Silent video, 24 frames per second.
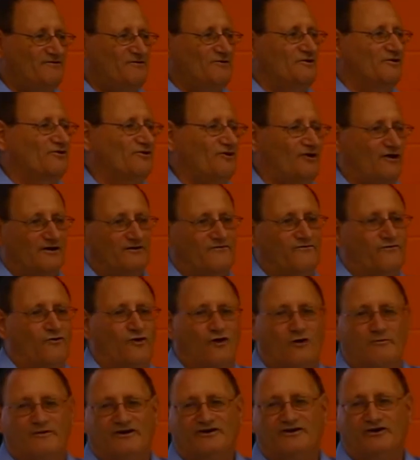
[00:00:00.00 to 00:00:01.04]
you a long
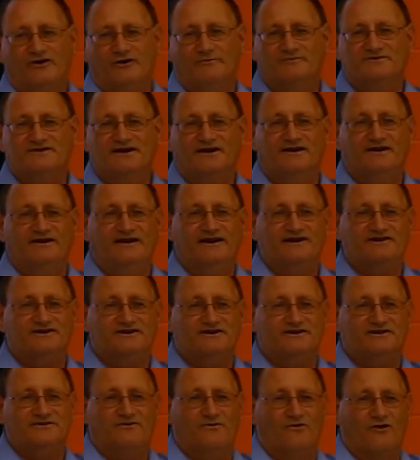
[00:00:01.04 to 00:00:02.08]
form, a terms and
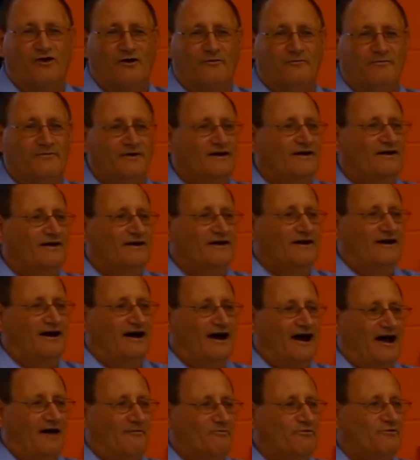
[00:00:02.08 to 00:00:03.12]
conditions form.
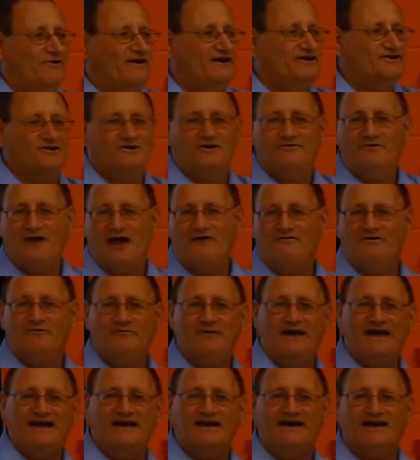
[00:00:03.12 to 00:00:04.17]
I'm pretty sure if you have a
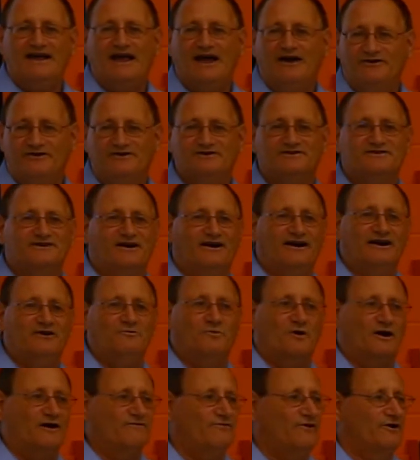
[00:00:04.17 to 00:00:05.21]
bank account, you signed
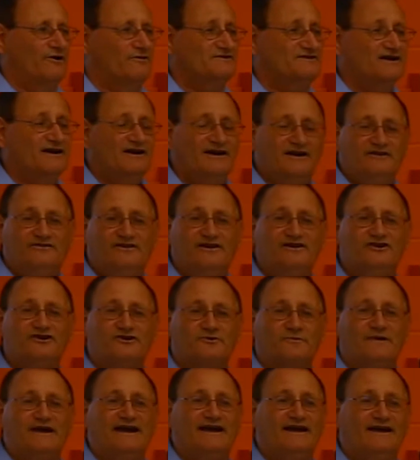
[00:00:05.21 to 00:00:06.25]
one of those. Did
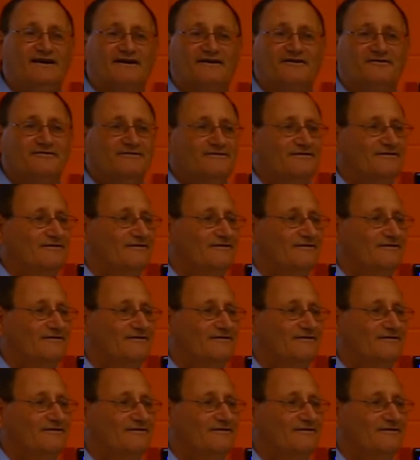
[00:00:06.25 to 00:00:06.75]
you read it?